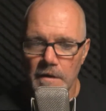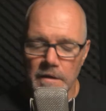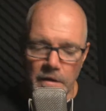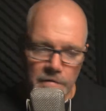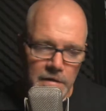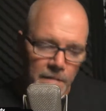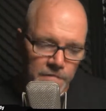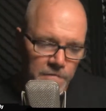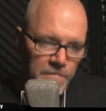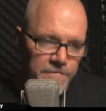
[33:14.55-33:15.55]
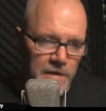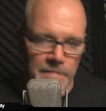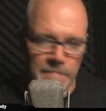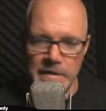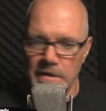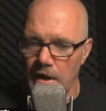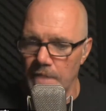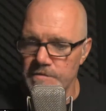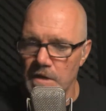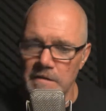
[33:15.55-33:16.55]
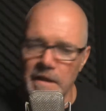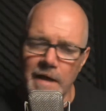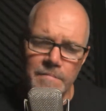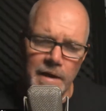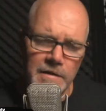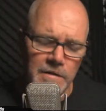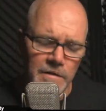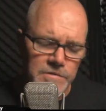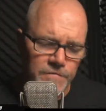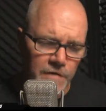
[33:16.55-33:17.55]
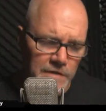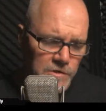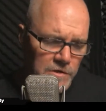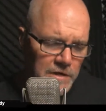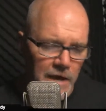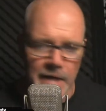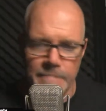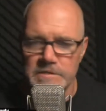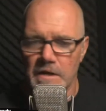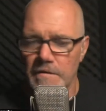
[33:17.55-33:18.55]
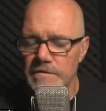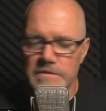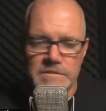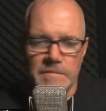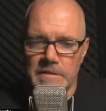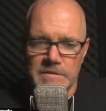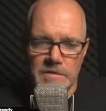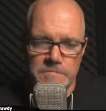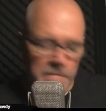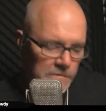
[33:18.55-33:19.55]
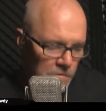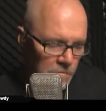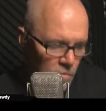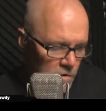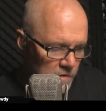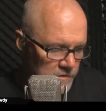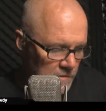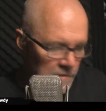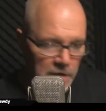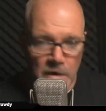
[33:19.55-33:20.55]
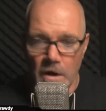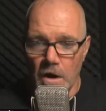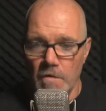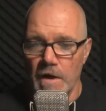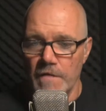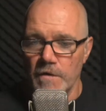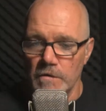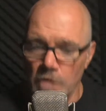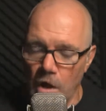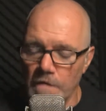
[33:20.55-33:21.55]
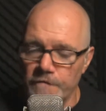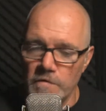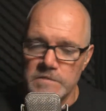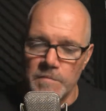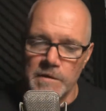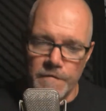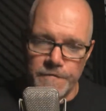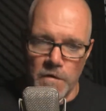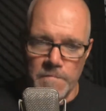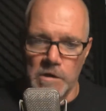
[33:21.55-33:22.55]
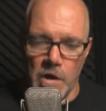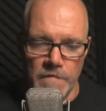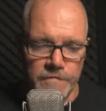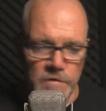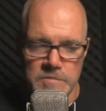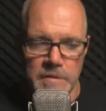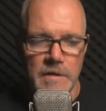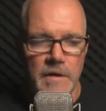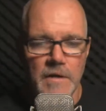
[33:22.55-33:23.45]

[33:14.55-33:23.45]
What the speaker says: You know, coming from a family of cops, a lot of my close friends are cops. Just some of the dearest people in the world to me are either law enforcement or former law enforcement.